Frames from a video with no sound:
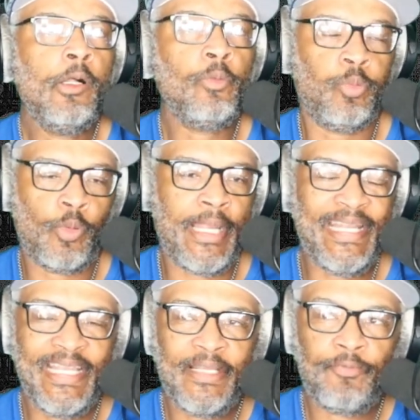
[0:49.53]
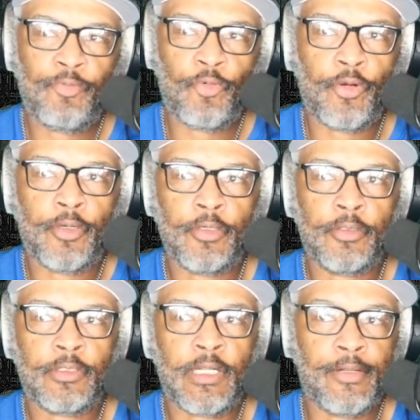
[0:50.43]
waiting
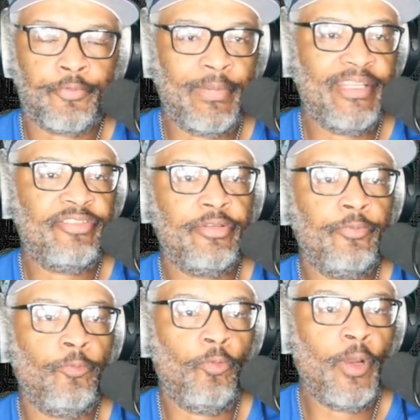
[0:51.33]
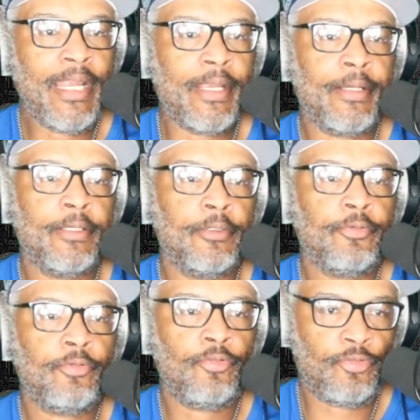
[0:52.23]
for confirmation where
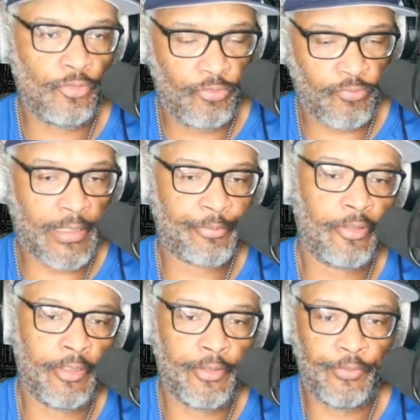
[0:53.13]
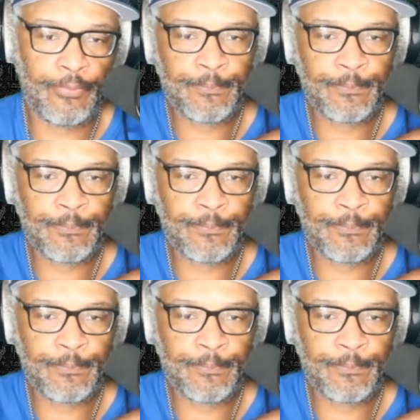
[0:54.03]
to drop the load.